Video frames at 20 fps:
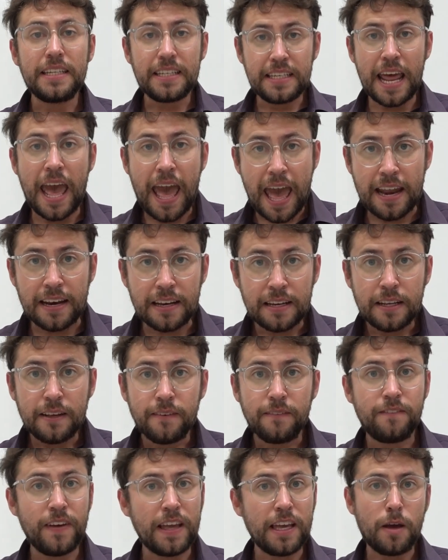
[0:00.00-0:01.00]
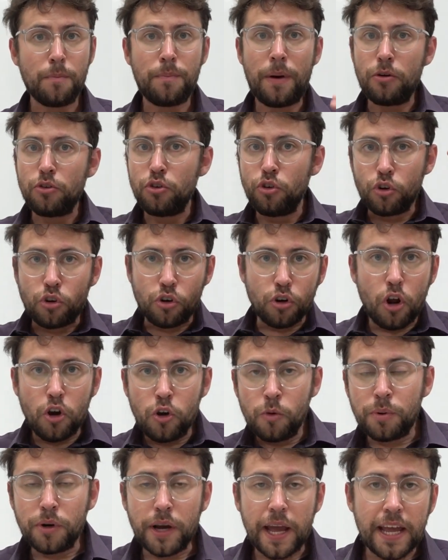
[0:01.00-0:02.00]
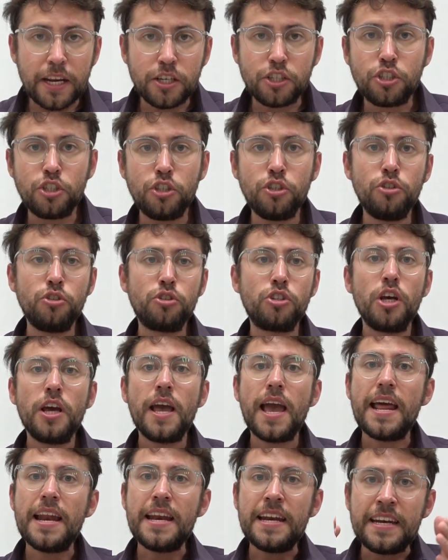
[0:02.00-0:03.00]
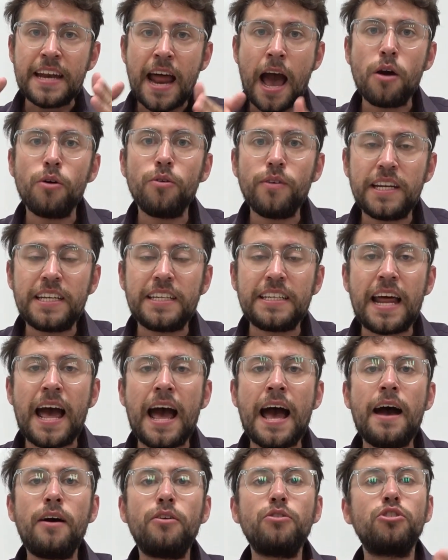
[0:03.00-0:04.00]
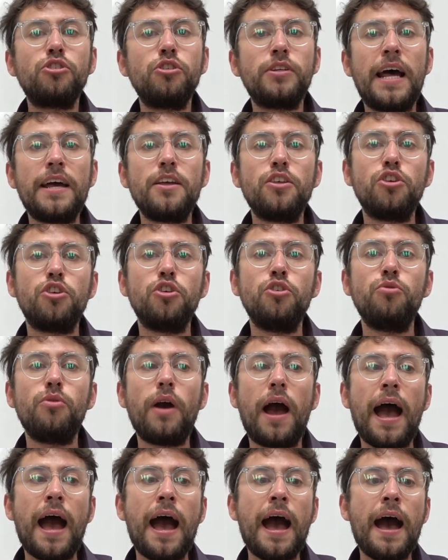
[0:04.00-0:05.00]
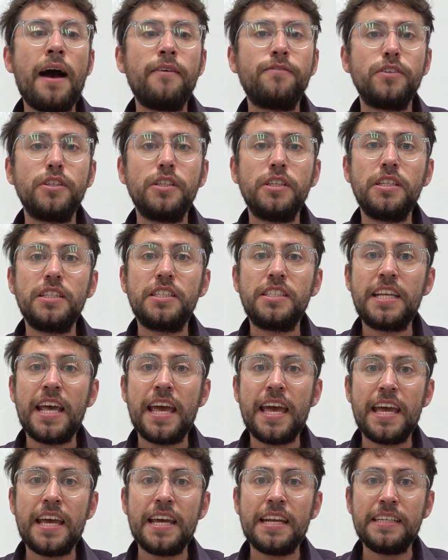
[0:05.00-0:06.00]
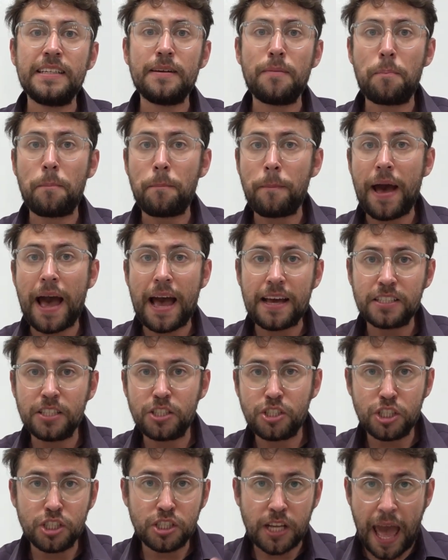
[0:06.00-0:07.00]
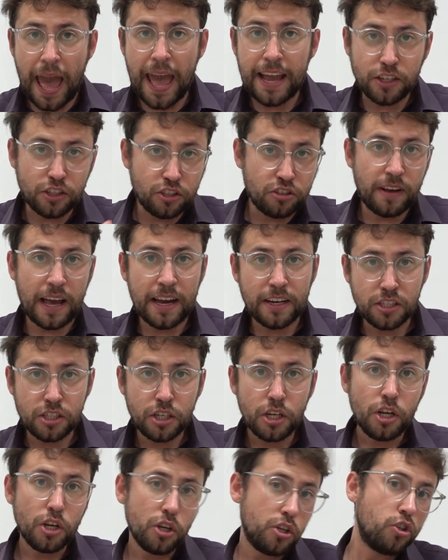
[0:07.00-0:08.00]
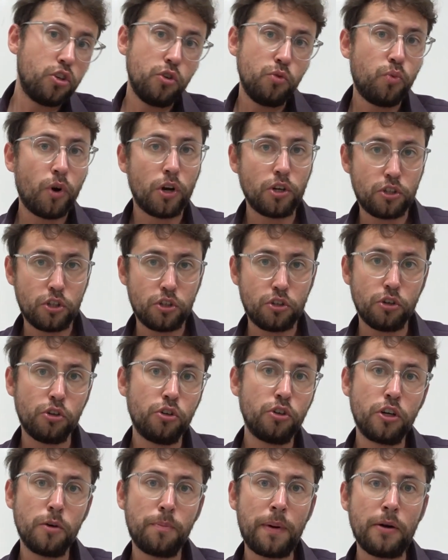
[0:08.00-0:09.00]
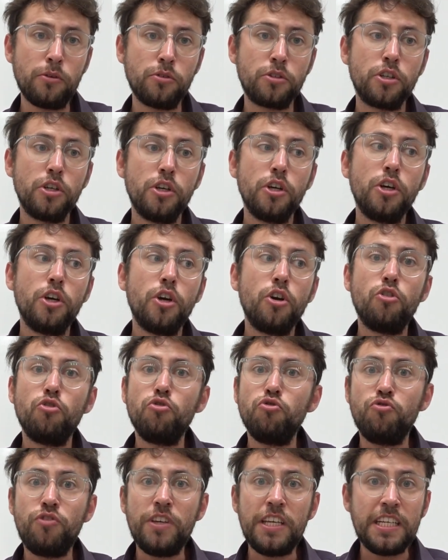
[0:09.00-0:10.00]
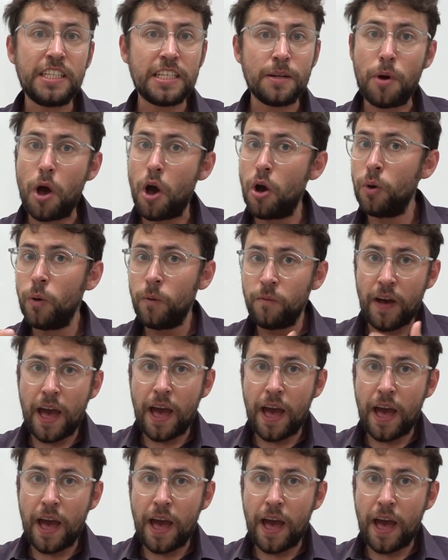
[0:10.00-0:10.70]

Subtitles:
Then think about your global issues, narrow it down so that you have certain passages, extracts you want to talk about, read them over